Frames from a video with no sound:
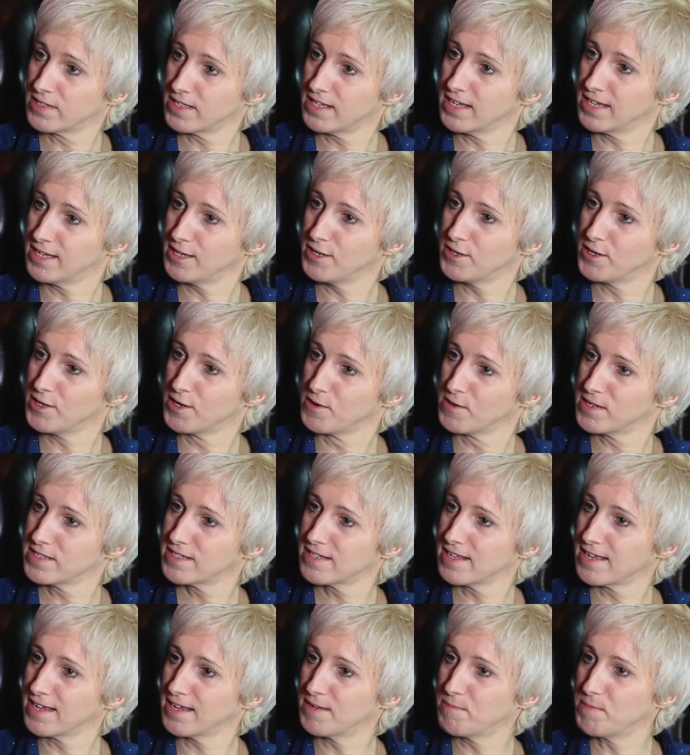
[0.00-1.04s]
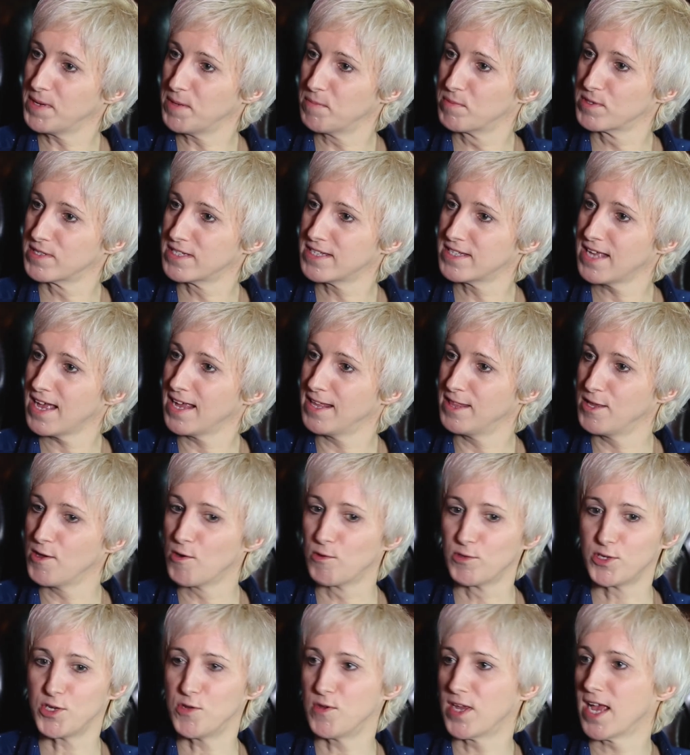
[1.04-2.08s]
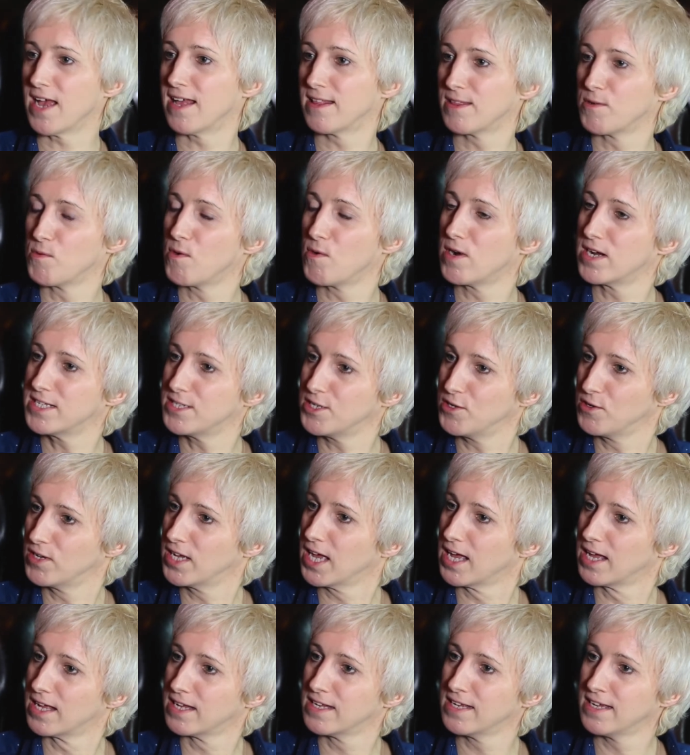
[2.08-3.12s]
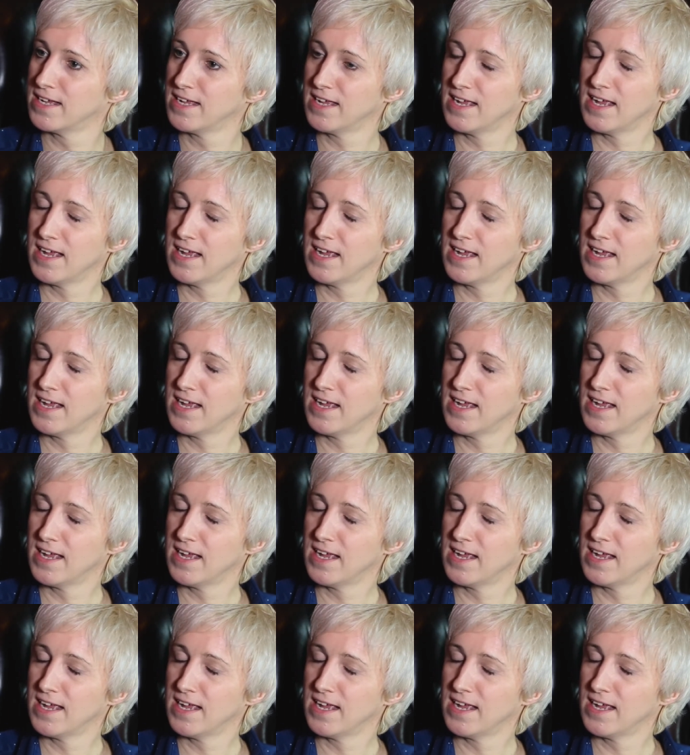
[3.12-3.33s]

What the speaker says: I think, you know, it's like people say, the older you get, the wiser you get.